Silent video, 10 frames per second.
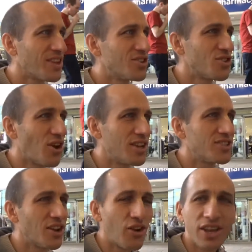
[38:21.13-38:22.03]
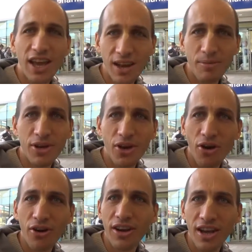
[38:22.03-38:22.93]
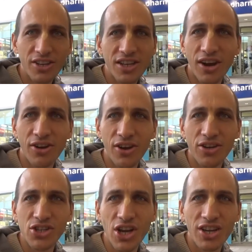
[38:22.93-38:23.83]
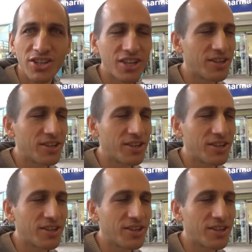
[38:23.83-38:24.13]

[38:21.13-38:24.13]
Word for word: So I said, okay, let me go, and I carried on chanting.